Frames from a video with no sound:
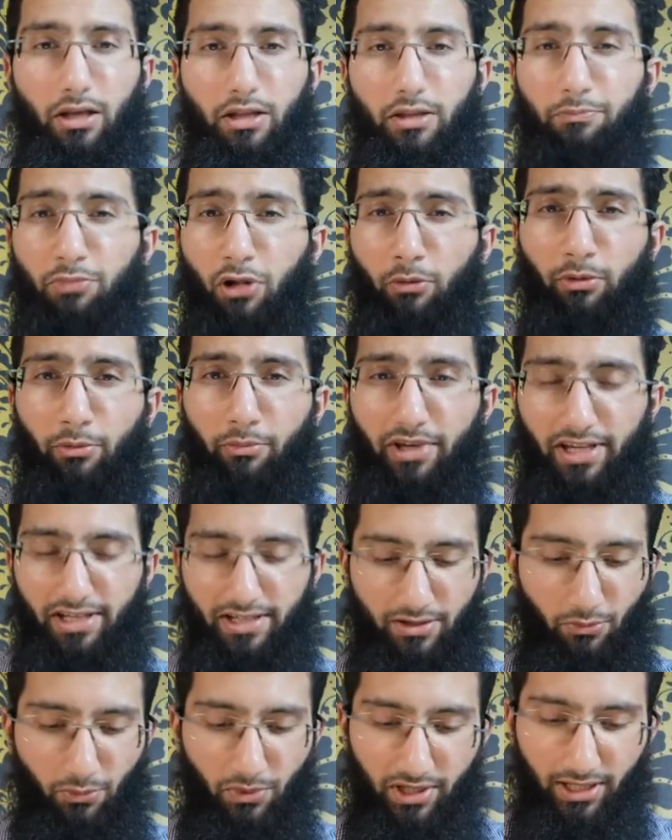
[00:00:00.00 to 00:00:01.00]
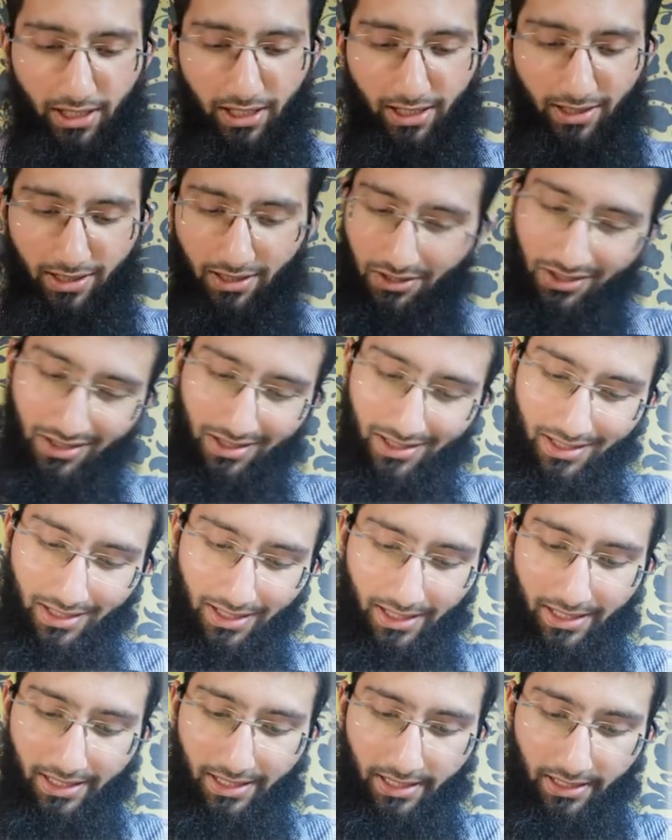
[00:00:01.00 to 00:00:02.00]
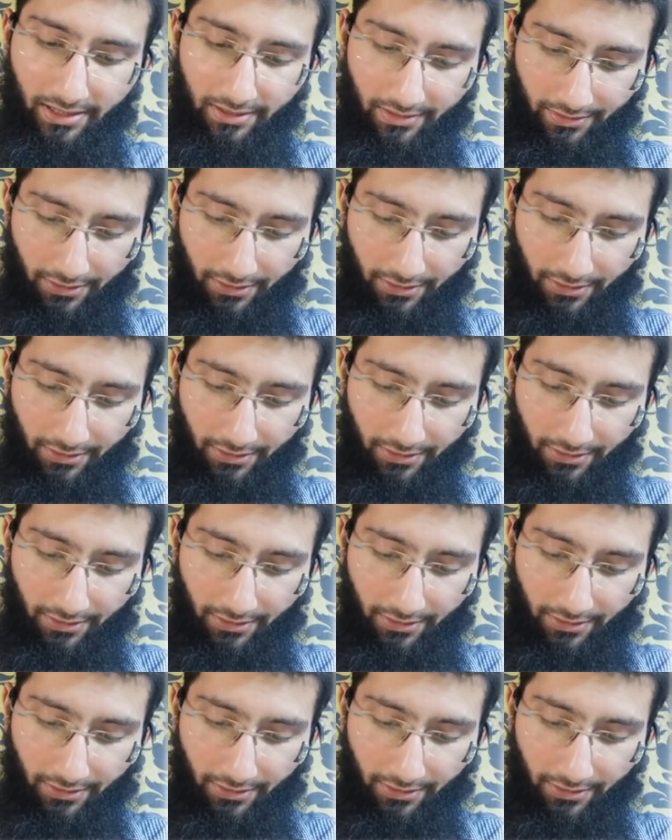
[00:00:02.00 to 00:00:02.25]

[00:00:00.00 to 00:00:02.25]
Problem is, we can't just say,